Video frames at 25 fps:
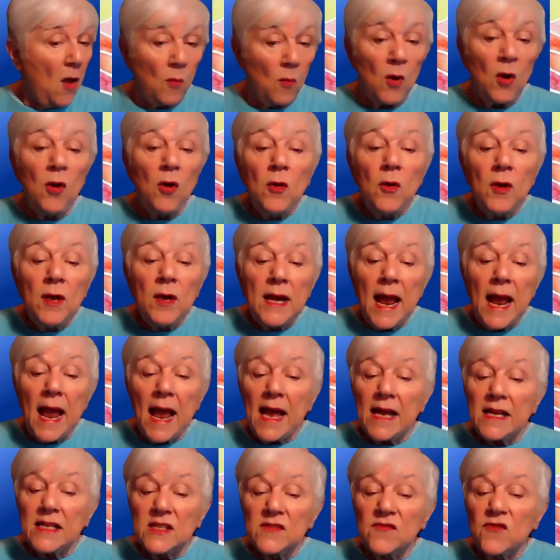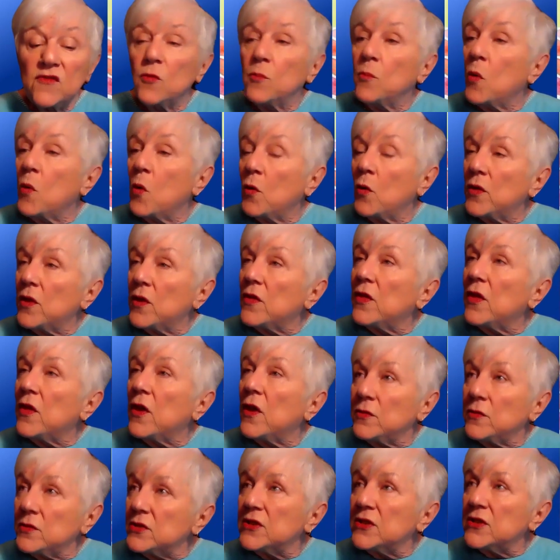Well, who can ask for more than
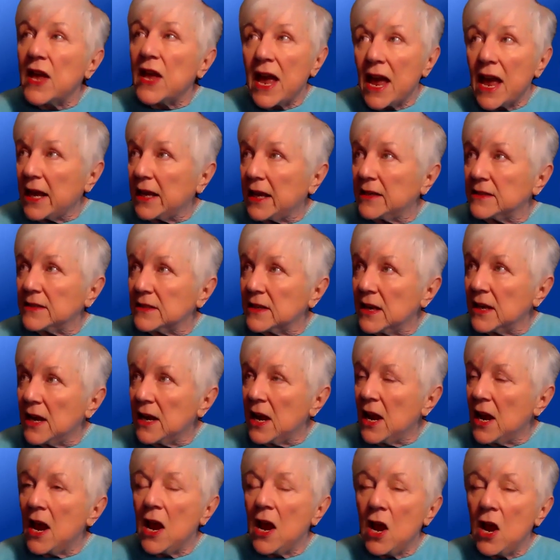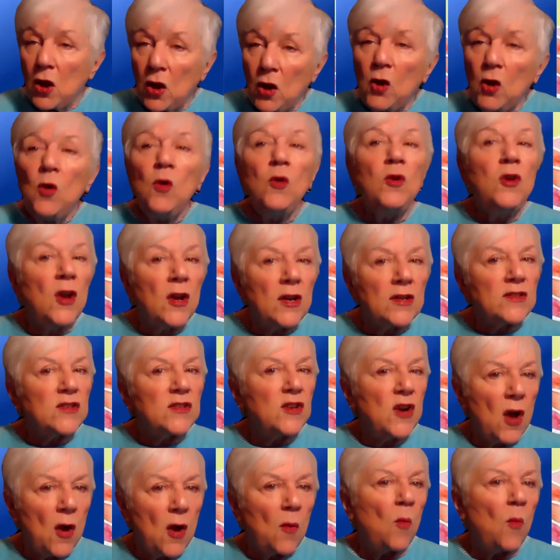those things? Who
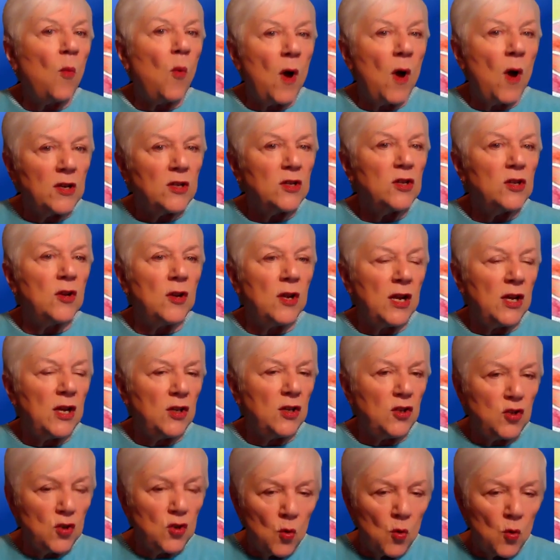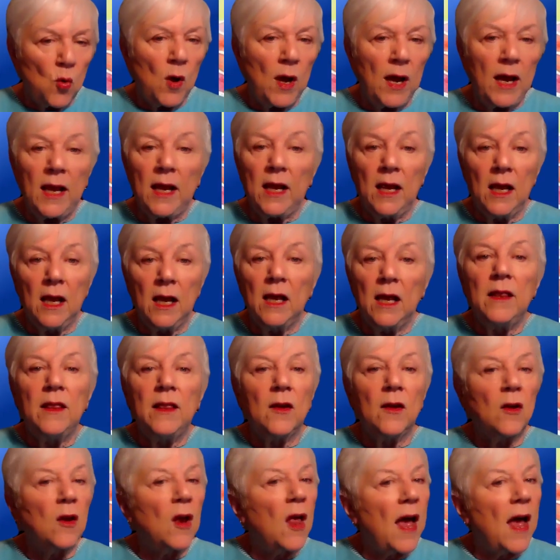does not want to enjoy
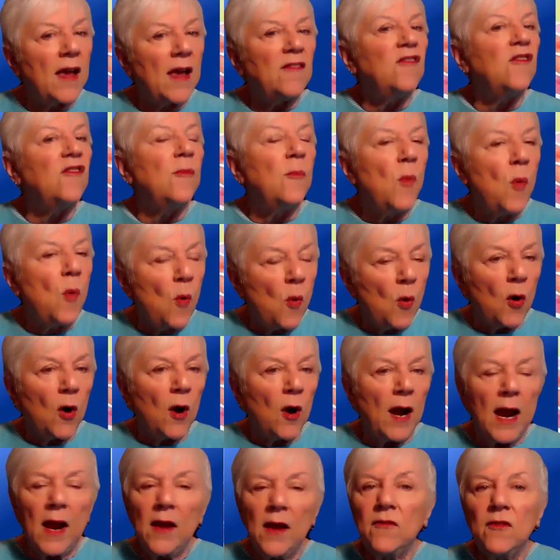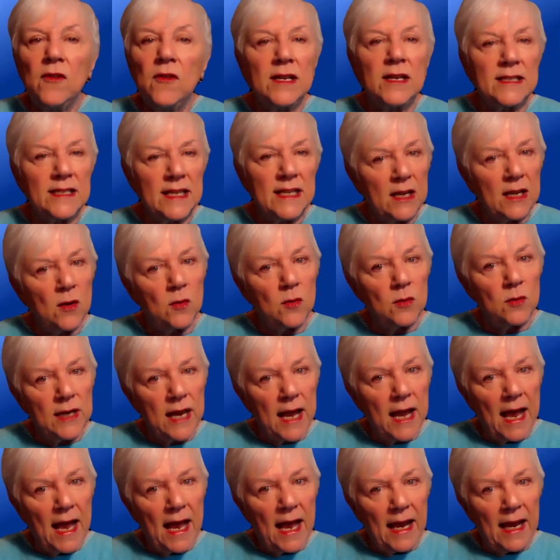their life more every single
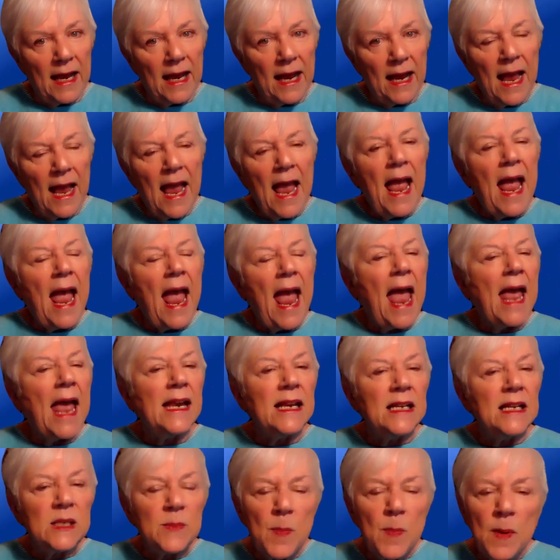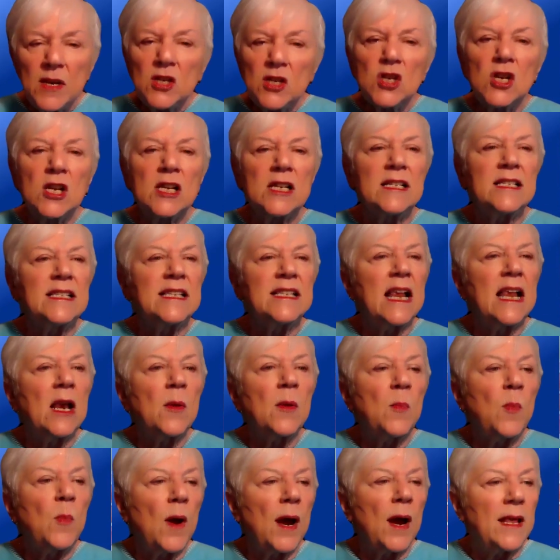day, and especially
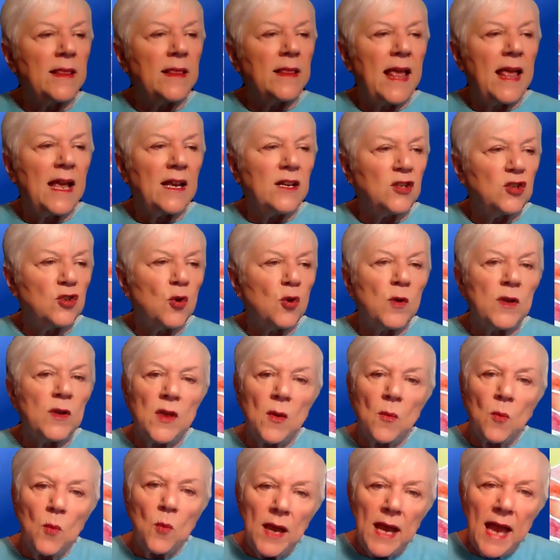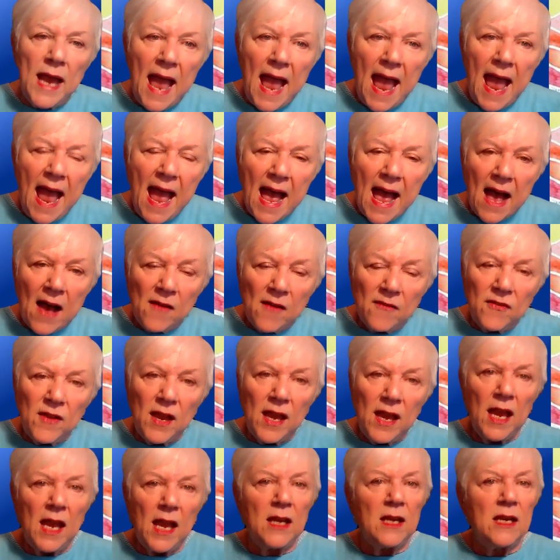celebrate that joy that we have
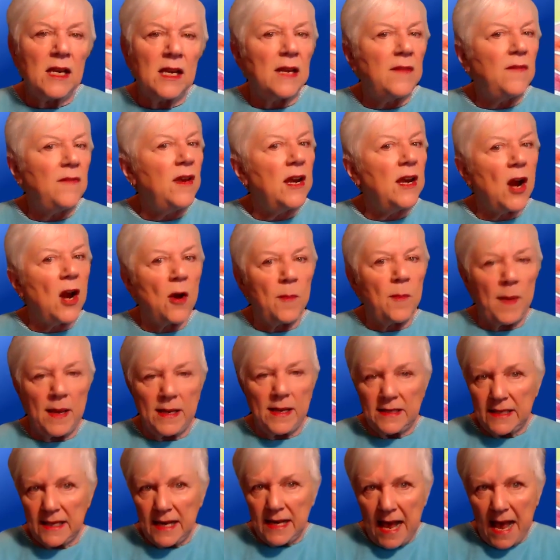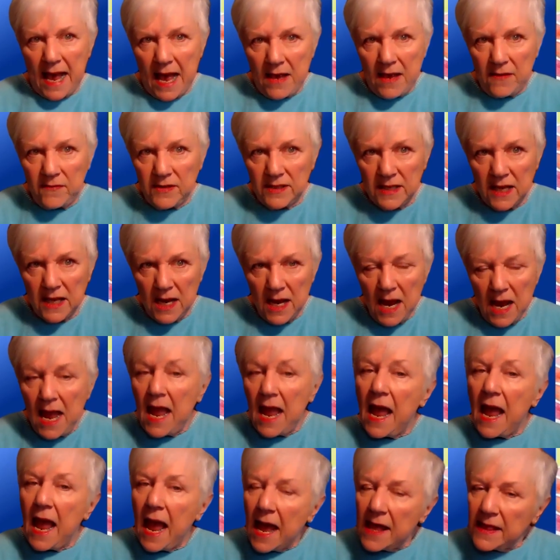in living our best lives
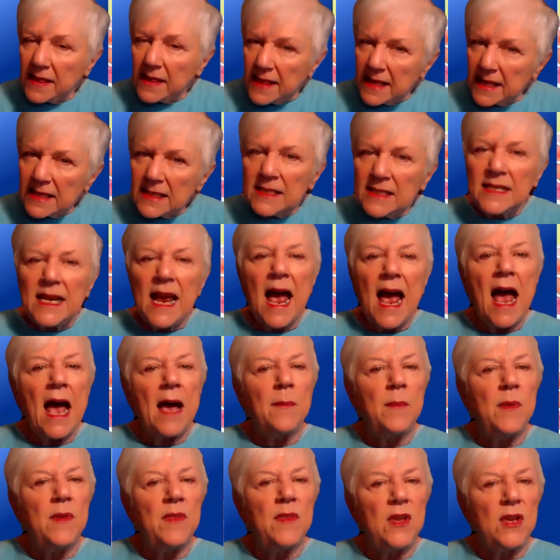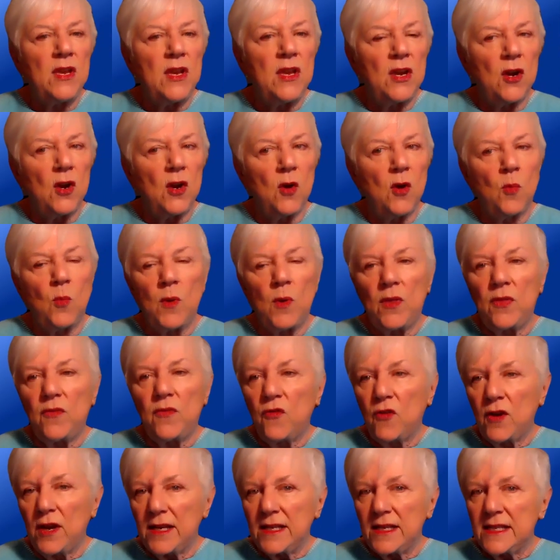at this time of the year with
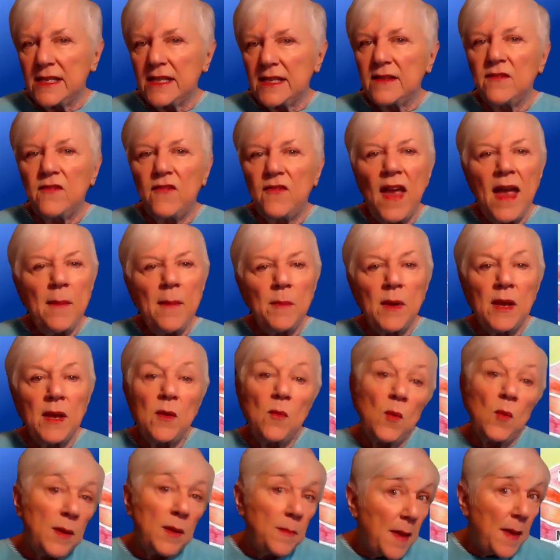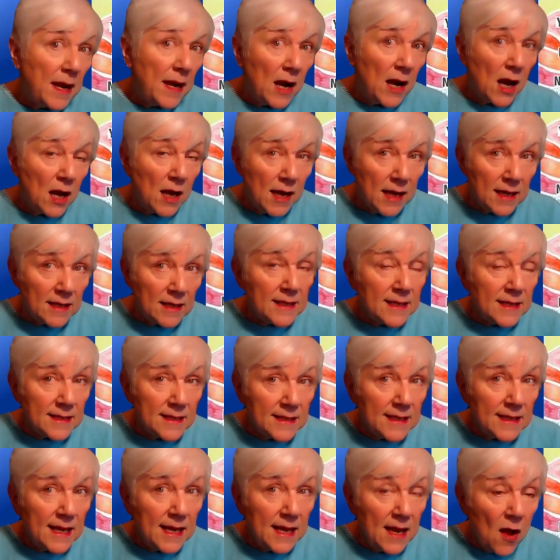friends and family we may not get to
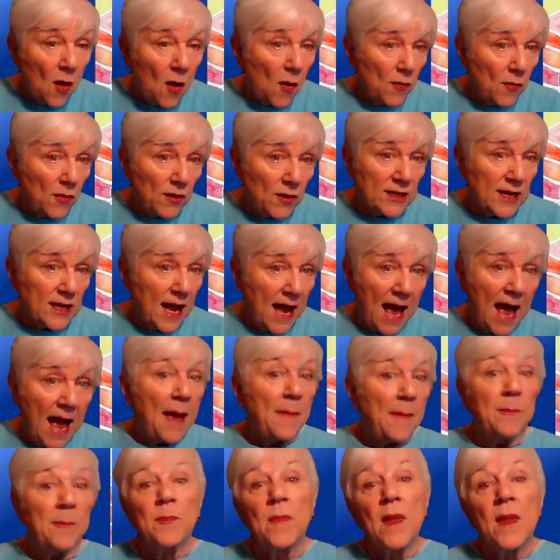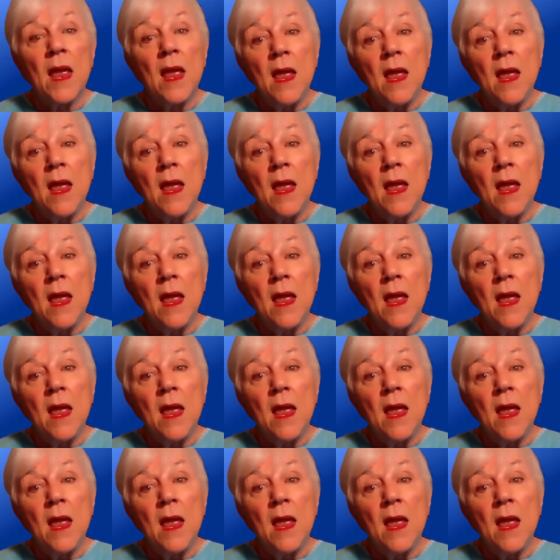see all the time?